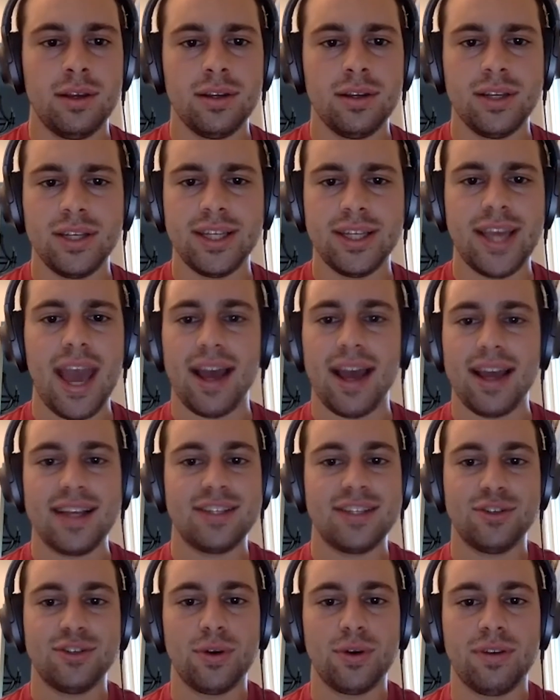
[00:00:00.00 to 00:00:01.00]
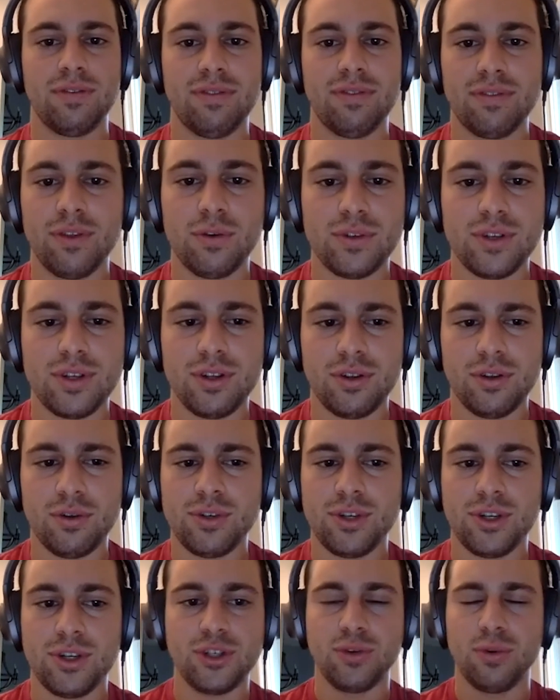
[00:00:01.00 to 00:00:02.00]
It's sort of those
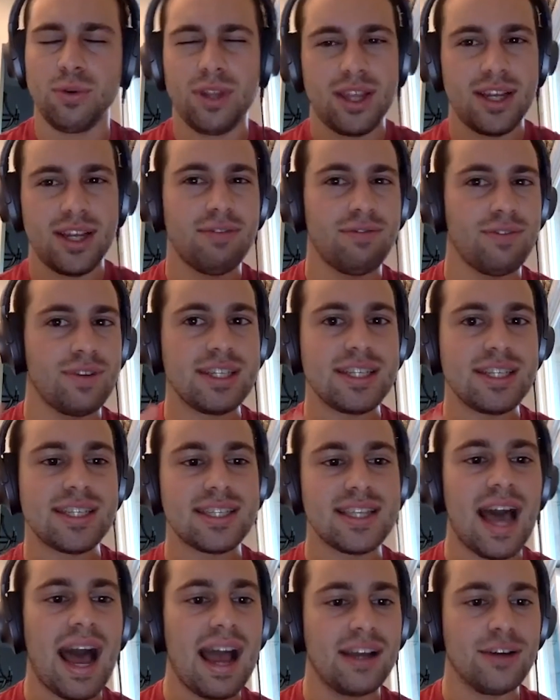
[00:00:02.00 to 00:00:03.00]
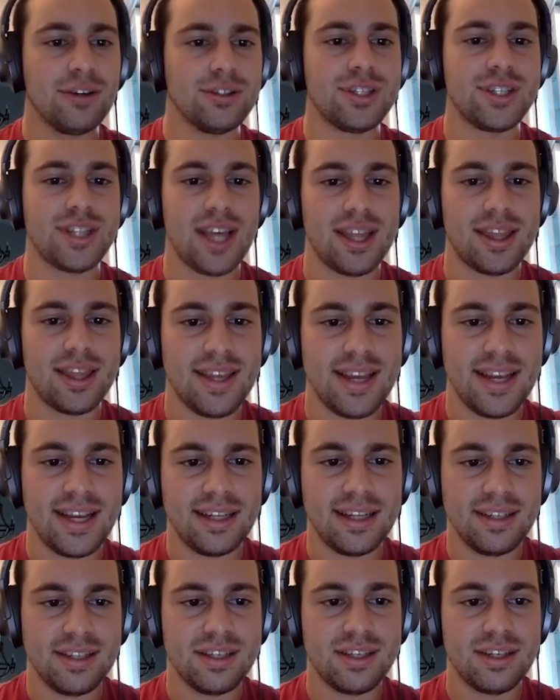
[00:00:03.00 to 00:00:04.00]
are sort of the different styles that
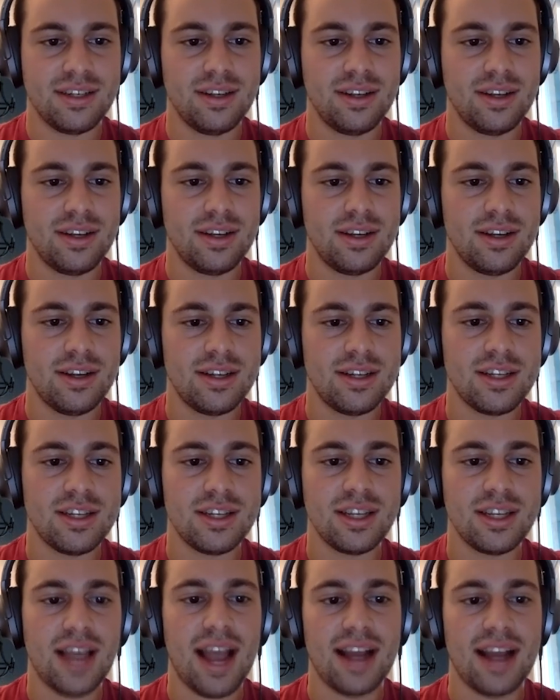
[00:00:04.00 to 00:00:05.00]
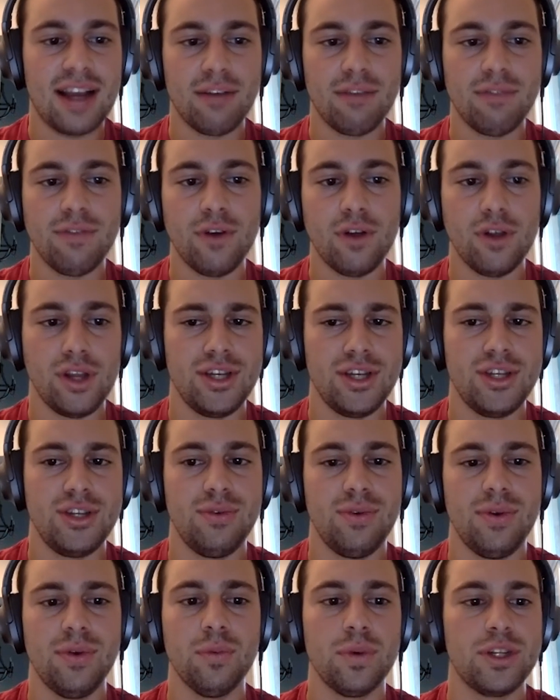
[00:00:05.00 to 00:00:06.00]
things kind of fall
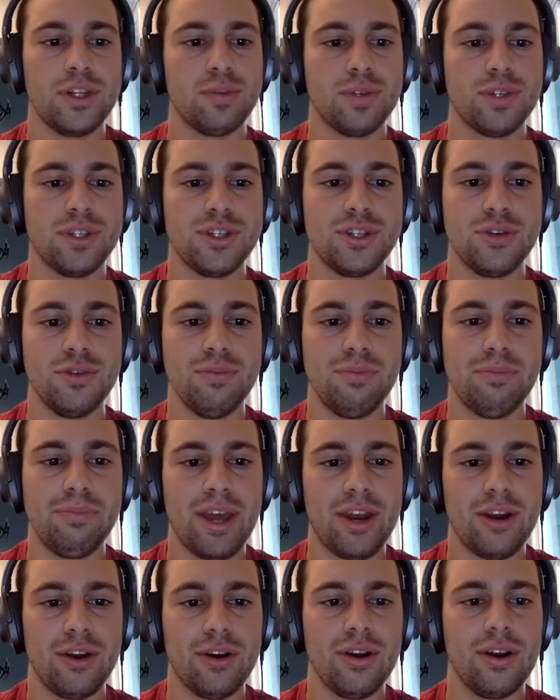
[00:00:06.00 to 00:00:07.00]
into, and which ones do better